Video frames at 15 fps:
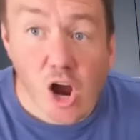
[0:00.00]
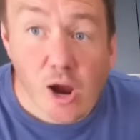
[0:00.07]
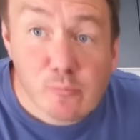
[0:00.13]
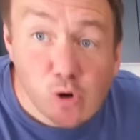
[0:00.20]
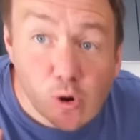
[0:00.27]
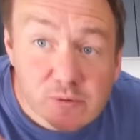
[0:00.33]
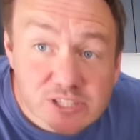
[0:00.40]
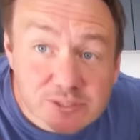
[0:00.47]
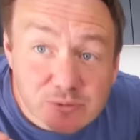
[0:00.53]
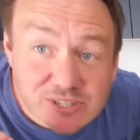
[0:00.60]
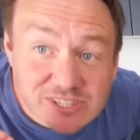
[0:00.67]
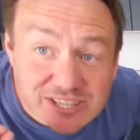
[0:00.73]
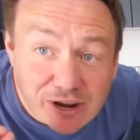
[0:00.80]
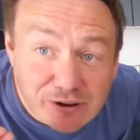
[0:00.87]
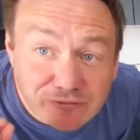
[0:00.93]
I promised
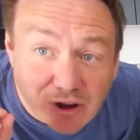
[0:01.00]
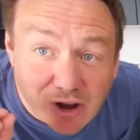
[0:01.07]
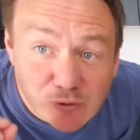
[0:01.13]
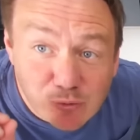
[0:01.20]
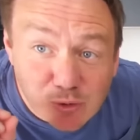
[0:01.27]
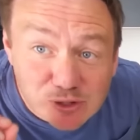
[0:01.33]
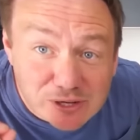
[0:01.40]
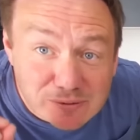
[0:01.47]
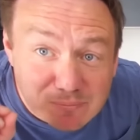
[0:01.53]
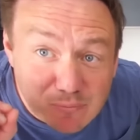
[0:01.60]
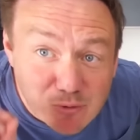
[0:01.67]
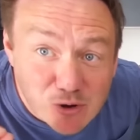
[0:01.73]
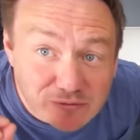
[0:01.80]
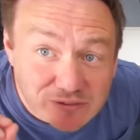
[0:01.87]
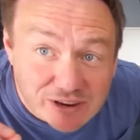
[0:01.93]
myself I wouldn't
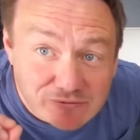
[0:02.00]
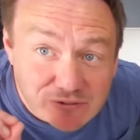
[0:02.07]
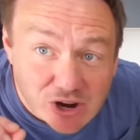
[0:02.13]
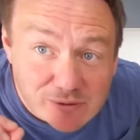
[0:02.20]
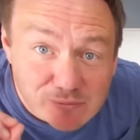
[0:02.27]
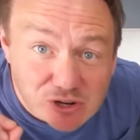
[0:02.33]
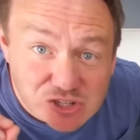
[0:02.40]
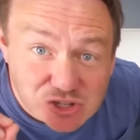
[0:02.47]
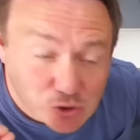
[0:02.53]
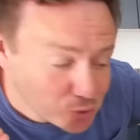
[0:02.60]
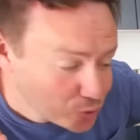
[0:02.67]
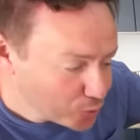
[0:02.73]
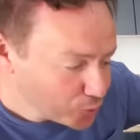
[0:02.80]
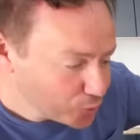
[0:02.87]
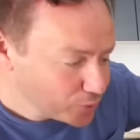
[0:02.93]
move it very much at
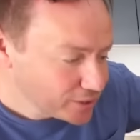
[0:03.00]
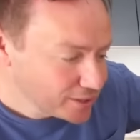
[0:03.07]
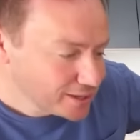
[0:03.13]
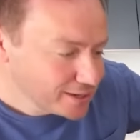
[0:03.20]
all.